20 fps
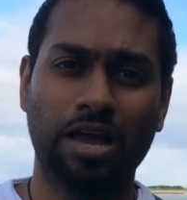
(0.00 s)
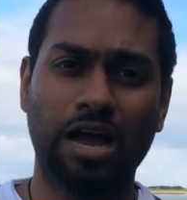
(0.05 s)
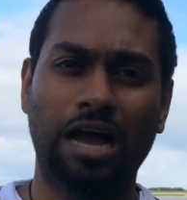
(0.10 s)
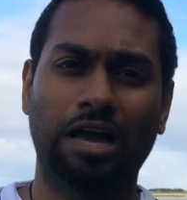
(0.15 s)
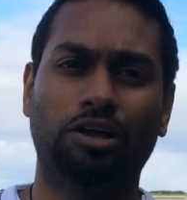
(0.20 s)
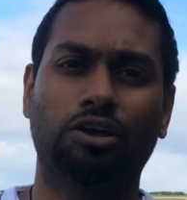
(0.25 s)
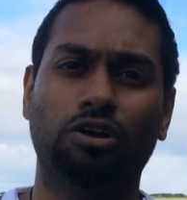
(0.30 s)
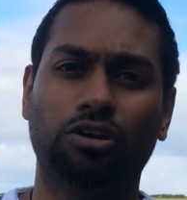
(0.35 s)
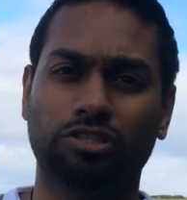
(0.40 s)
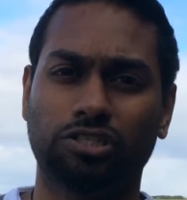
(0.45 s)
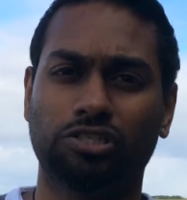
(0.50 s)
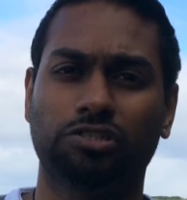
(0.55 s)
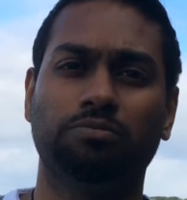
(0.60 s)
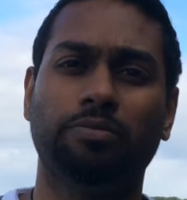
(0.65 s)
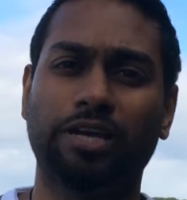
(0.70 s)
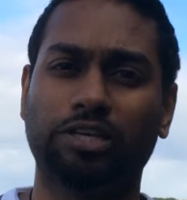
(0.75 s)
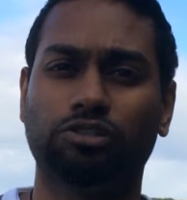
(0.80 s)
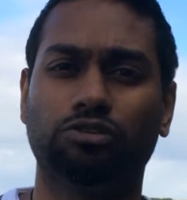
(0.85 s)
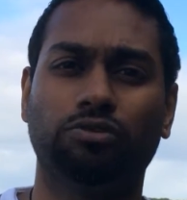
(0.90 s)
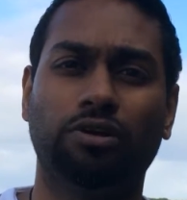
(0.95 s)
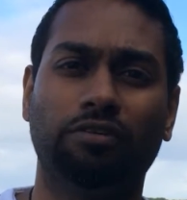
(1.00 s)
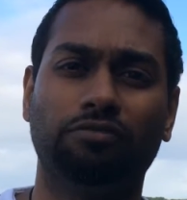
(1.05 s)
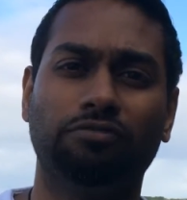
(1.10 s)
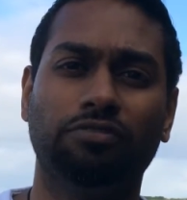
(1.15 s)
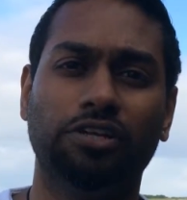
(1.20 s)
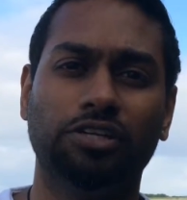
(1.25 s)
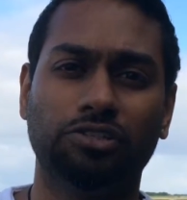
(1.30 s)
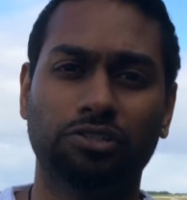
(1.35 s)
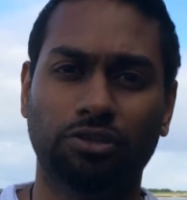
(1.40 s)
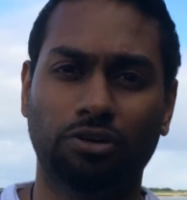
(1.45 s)
I got to just make sure I
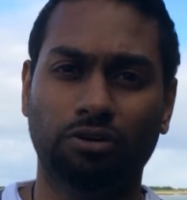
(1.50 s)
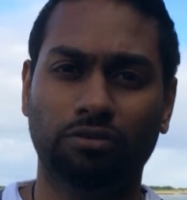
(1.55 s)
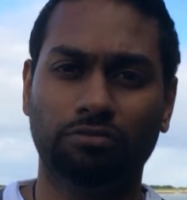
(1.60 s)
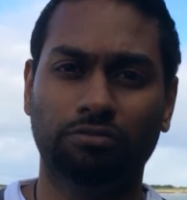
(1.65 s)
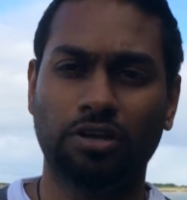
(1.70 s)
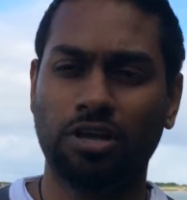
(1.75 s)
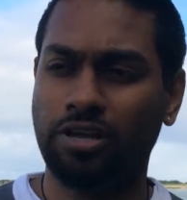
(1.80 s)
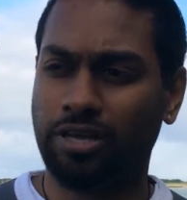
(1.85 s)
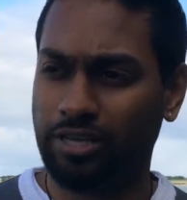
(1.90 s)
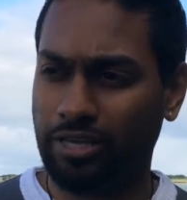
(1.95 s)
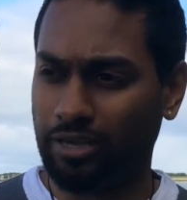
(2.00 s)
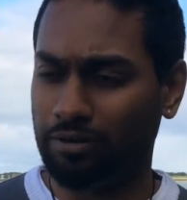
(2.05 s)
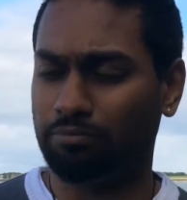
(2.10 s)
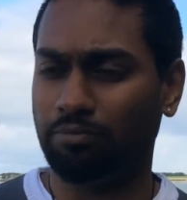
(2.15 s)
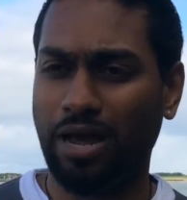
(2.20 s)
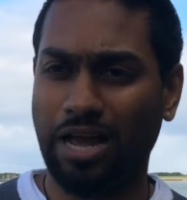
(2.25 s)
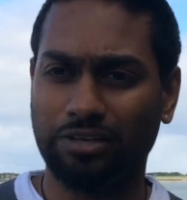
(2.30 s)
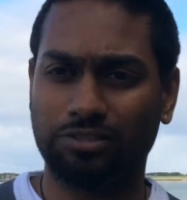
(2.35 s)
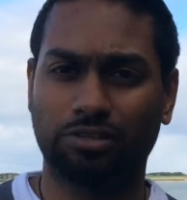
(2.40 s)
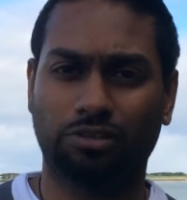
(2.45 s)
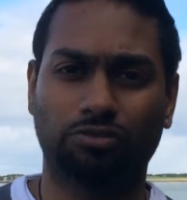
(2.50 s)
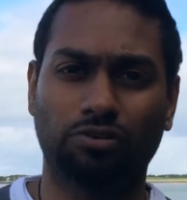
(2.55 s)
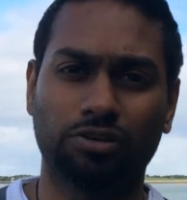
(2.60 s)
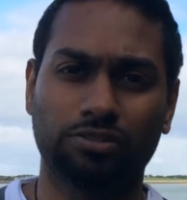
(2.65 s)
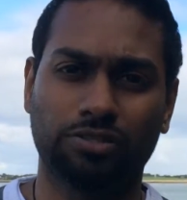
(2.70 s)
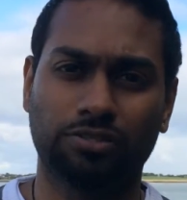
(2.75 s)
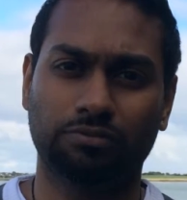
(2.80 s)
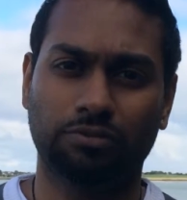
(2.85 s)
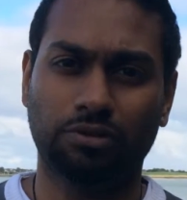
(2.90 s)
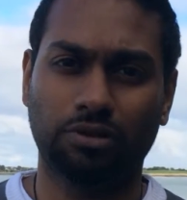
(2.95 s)
finish it off, get past
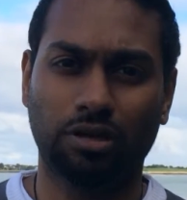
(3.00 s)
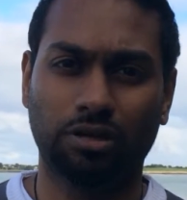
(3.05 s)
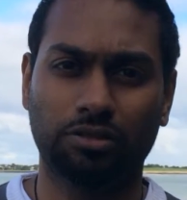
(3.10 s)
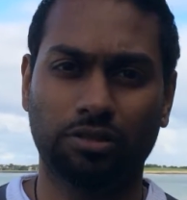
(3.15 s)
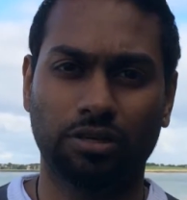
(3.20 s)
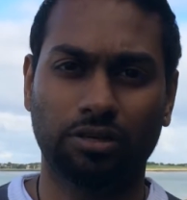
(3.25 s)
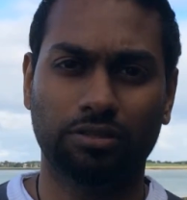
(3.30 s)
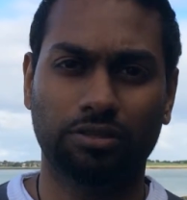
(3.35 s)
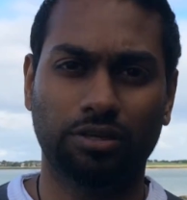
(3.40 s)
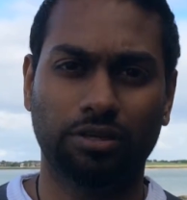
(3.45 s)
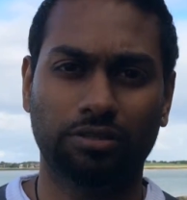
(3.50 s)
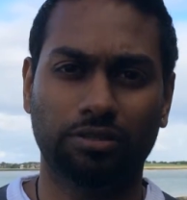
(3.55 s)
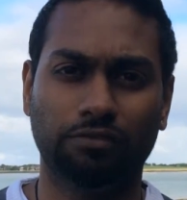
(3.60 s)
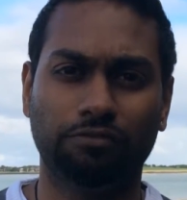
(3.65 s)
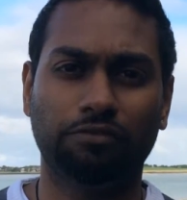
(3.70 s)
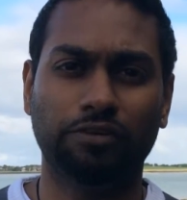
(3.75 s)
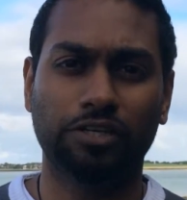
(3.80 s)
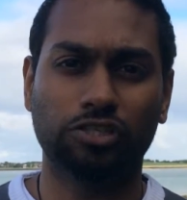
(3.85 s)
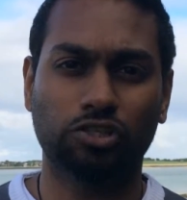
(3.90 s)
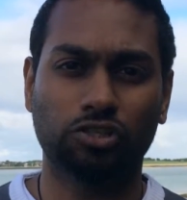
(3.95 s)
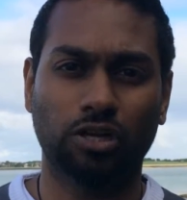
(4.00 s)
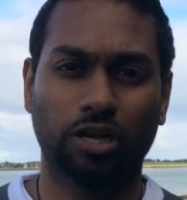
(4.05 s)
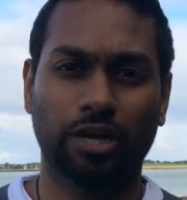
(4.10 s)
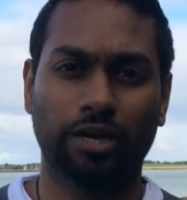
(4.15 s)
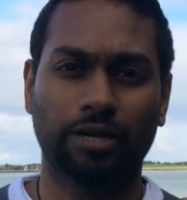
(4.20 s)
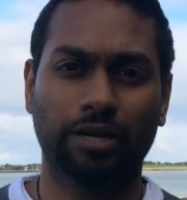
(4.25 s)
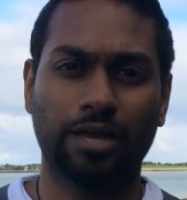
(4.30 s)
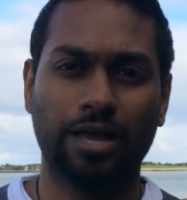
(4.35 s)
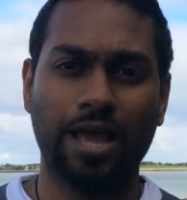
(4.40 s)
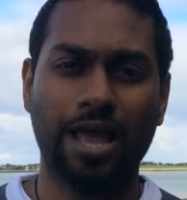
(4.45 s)
the finish
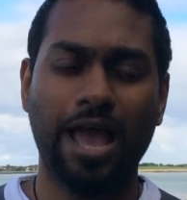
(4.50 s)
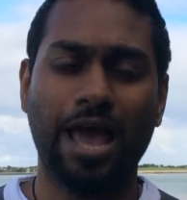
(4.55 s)
line.